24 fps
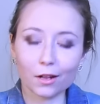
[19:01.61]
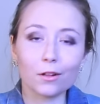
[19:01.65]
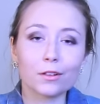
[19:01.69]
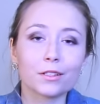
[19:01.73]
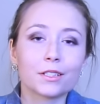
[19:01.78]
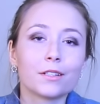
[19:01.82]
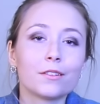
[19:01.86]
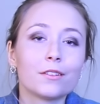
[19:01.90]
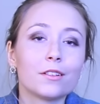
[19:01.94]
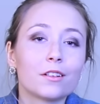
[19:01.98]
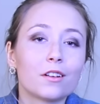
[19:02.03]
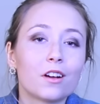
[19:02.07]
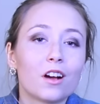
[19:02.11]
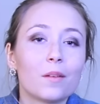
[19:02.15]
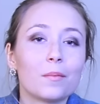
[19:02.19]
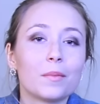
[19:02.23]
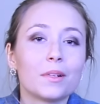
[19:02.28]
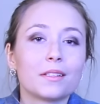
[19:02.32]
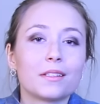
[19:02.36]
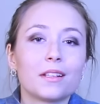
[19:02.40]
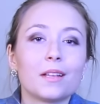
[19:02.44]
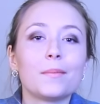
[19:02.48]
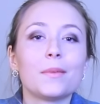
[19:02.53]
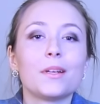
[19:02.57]
Also in the
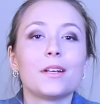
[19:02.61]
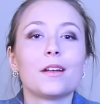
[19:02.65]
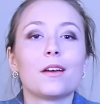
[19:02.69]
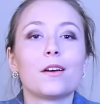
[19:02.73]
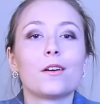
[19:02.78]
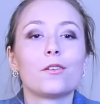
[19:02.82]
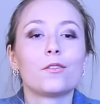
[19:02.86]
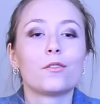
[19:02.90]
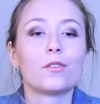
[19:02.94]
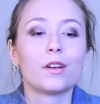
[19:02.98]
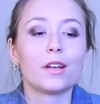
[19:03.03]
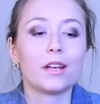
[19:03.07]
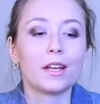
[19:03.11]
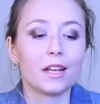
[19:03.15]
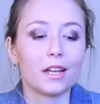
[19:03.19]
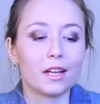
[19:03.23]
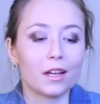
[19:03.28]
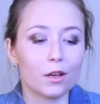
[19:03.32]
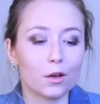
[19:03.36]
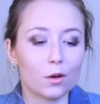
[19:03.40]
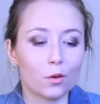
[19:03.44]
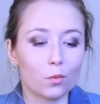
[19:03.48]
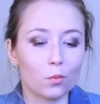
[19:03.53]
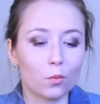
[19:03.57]
comments, let me know
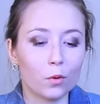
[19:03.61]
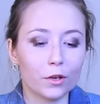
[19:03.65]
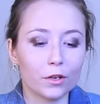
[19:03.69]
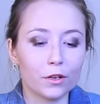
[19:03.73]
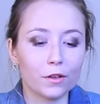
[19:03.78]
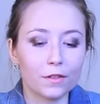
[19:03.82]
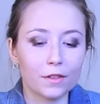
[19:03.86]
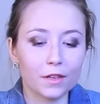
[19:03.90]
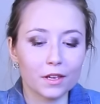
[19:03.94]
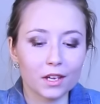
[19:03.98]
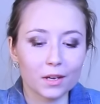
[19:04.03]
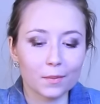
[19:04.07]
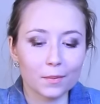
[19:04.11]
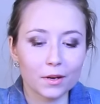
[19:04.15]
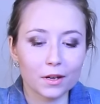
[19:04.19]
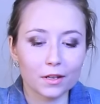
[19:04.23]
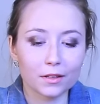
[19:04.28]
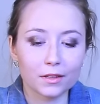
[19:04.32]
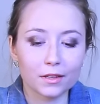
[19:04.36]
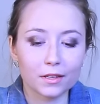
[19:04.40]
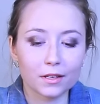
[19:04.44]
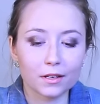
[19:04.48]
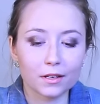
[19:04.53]
what you think about